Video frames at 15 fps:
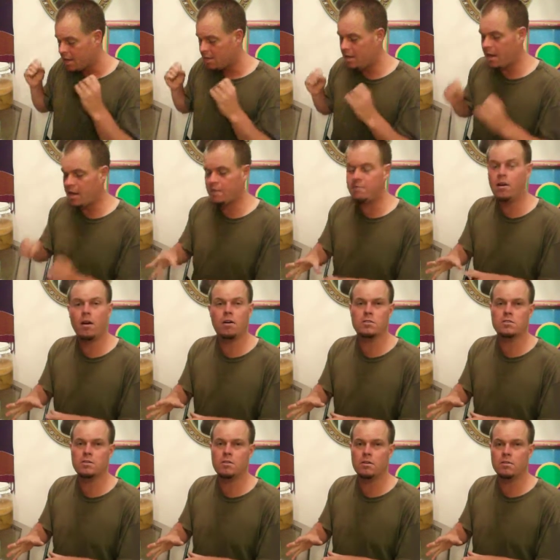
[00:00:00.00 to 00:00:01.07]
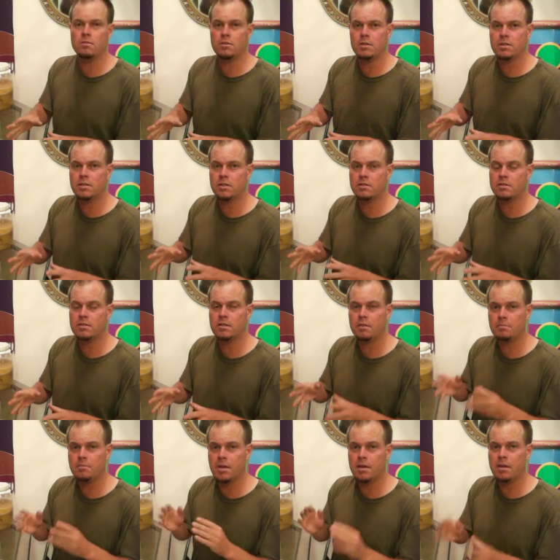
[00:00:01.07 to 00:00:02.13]
They've also released
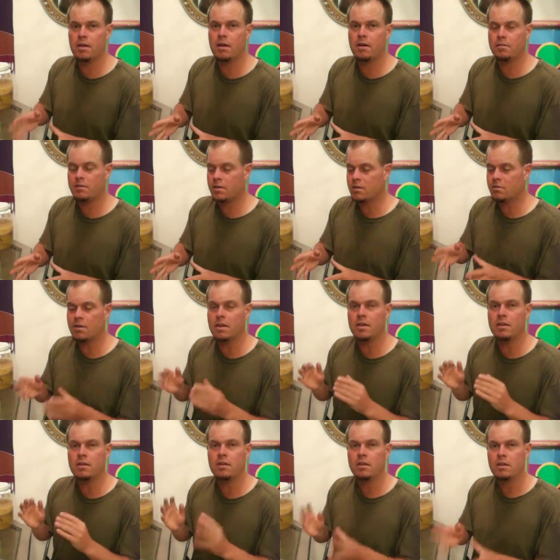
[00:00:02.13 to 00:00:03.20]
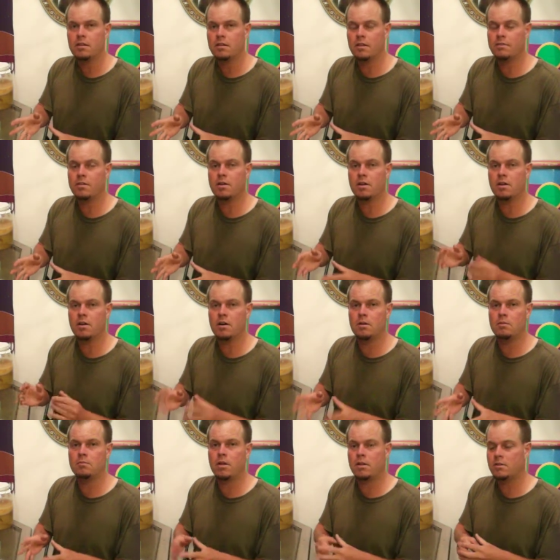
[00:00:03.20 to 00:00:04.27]
many of the green liver and
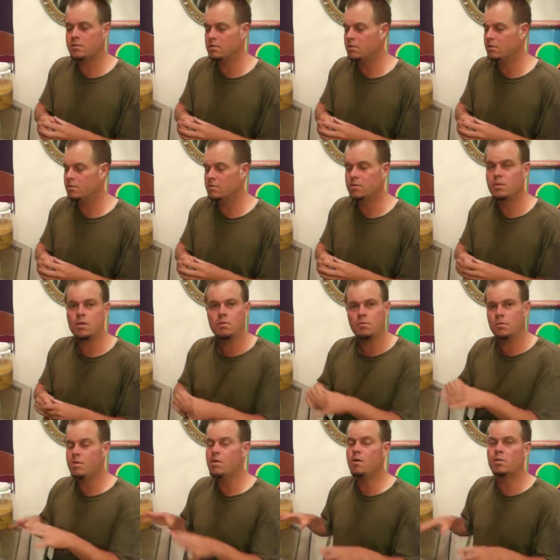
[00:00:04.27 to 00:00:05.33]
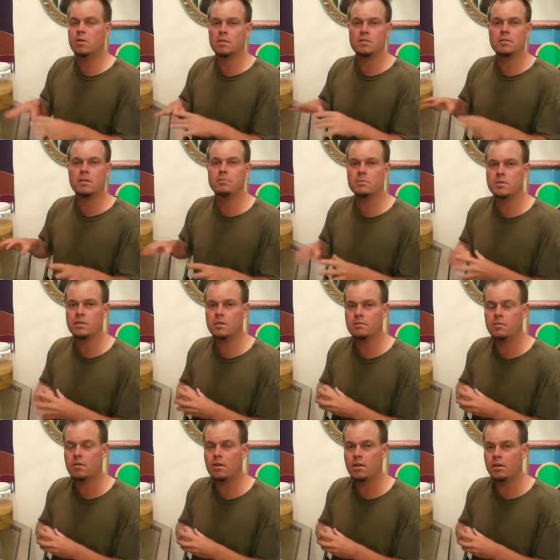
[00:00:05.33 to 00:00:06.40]
gallbladder stones with no consumption of
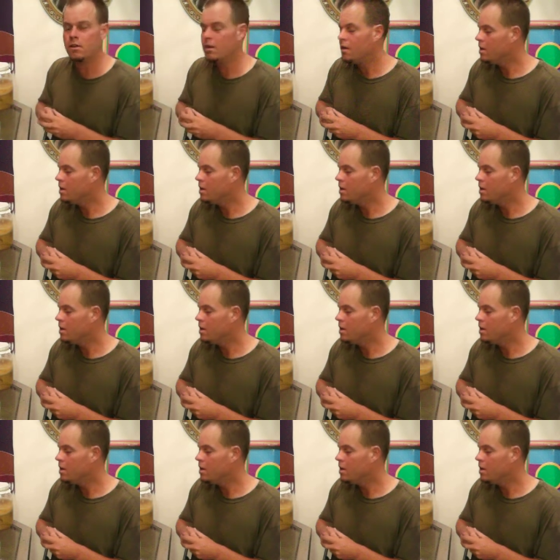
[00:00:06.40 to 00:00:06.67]
oil.